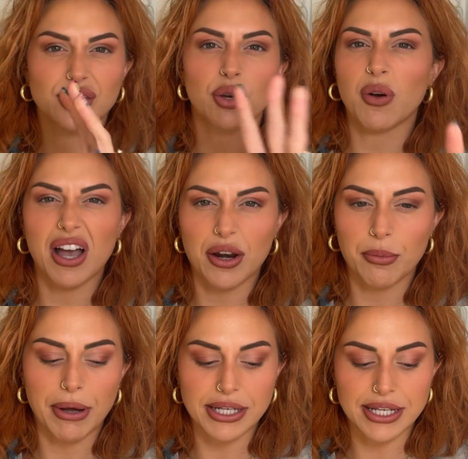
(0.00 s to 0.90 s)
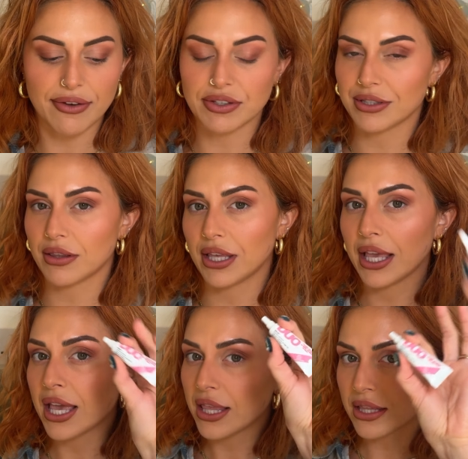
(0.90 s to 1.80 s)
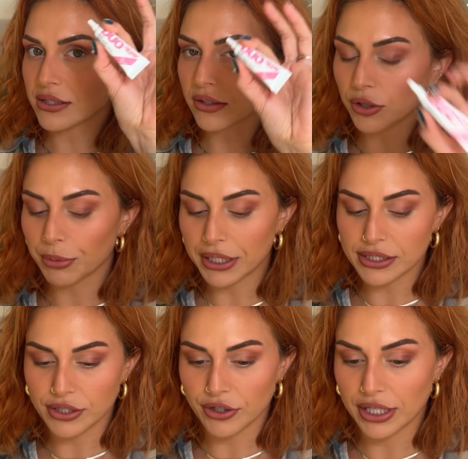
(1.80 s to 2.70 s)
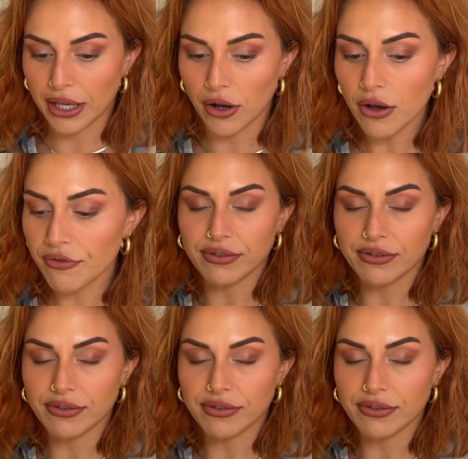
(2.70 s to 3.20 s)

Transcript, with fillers: so I don't mind having something that's a little bit easier to get off.